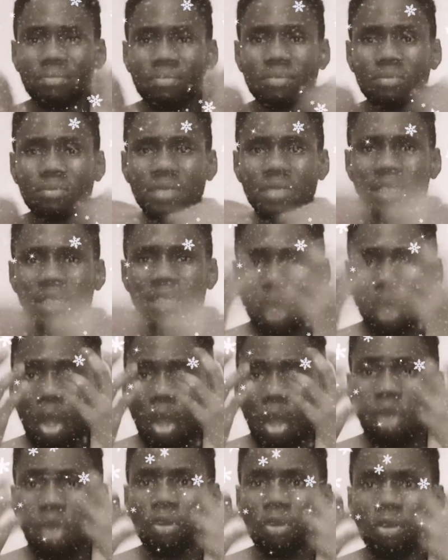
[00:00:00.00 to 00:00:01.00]
this
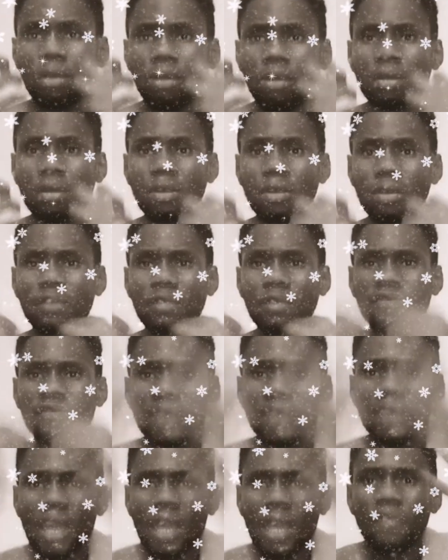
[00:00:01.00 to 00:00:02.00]
aura of
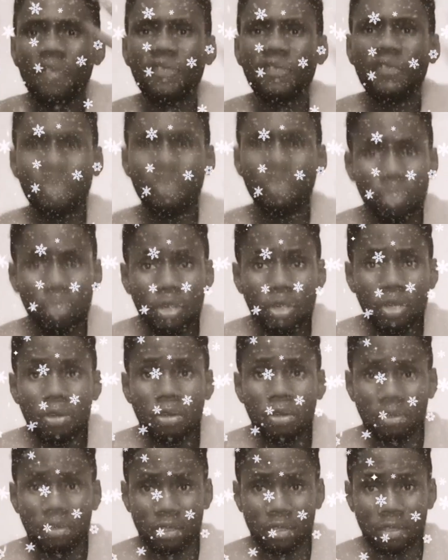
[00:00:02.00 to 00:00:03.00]
feel
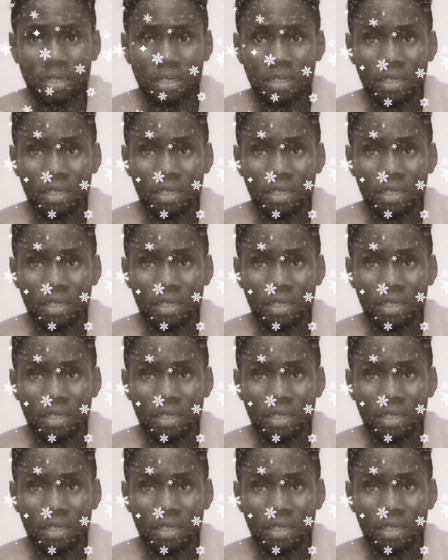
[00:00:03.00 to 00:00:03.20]
good.